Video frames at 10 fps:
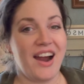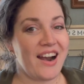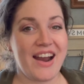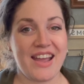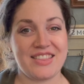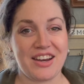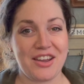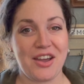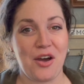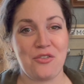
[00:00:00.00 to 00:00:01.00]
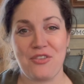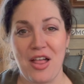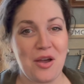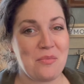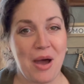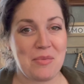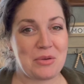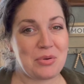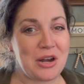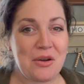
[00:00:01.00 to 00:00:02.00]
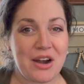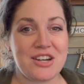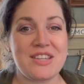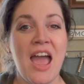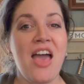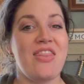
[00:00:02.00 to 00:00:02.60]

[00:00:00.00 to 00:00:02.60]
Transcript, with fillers: All right, there you go, fellow mompreneurs.